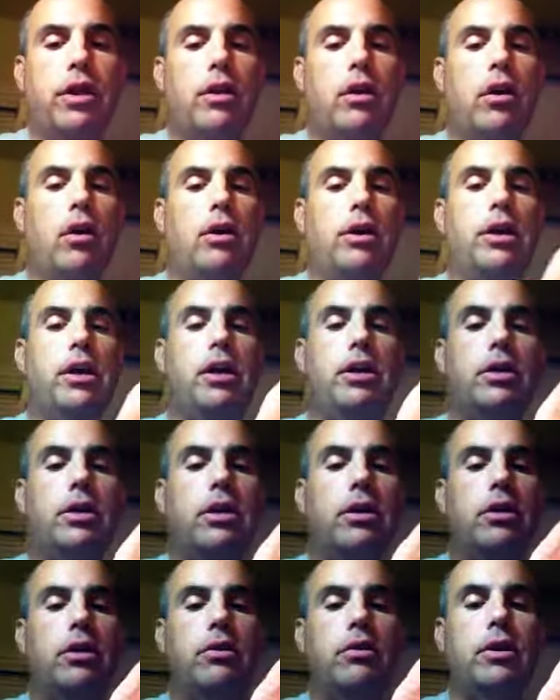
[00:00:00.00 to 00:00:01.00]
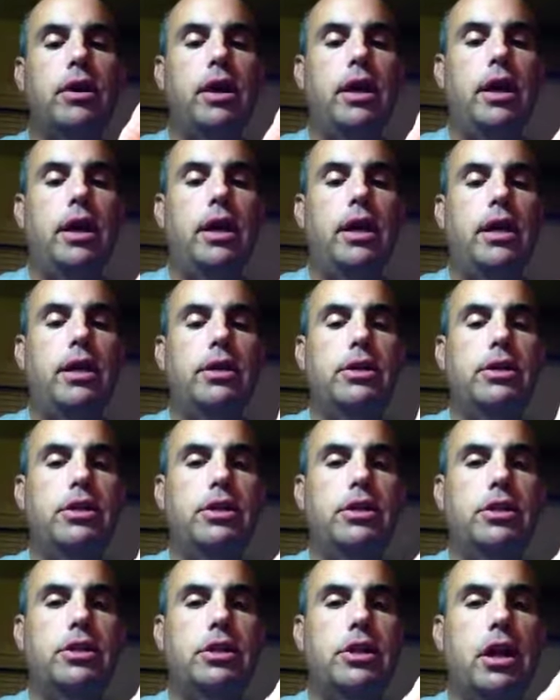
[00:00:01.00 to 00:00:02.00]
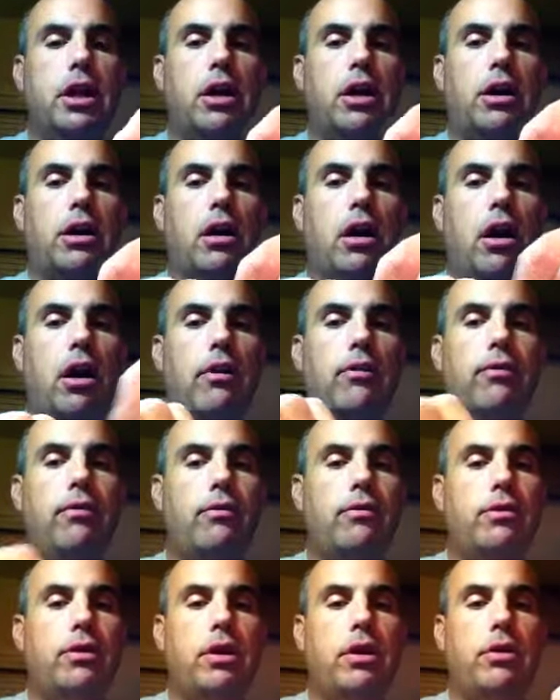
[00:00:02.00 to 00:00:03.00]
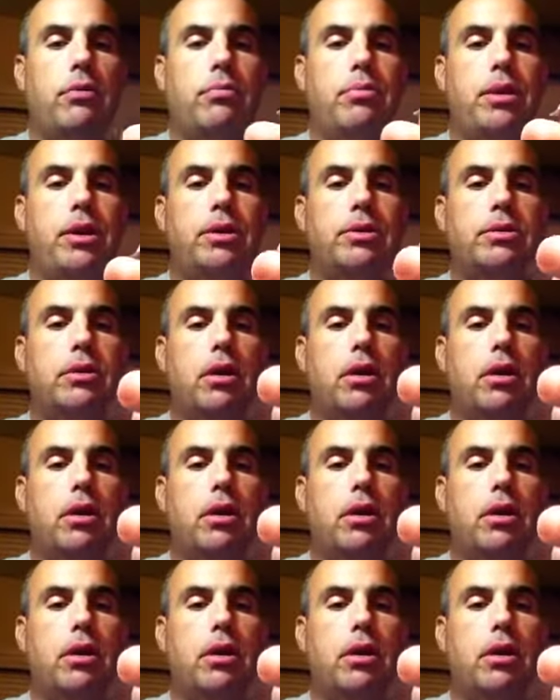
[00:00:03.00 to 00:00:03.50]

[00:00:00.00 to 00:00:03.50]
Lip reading: And all you can do is you just tear a piece